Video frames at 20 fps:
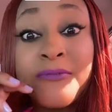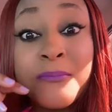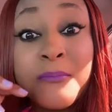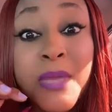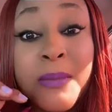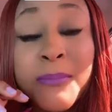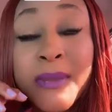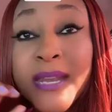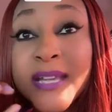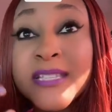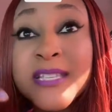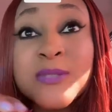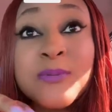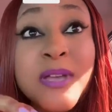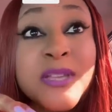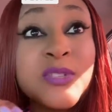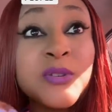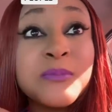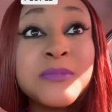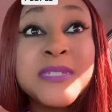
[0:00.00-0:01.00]
Maybe that is
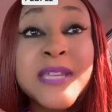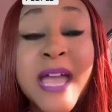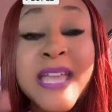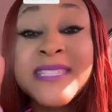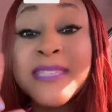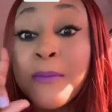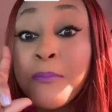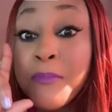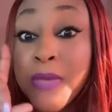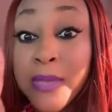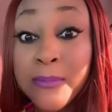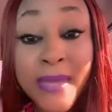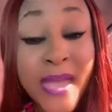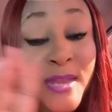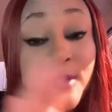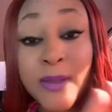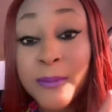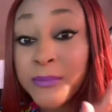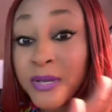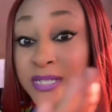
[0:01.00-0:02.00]
why sometimes I say, maybe
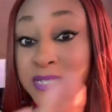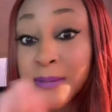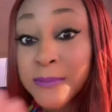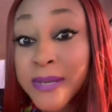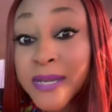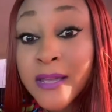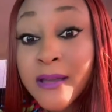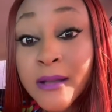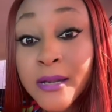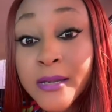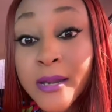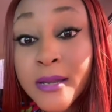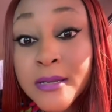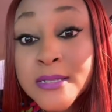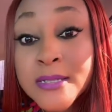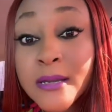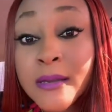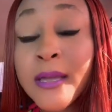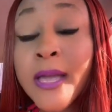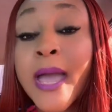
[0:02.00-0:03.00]
I'm not a medical
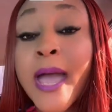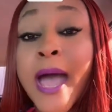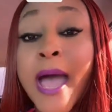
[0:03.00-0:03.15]
doctor.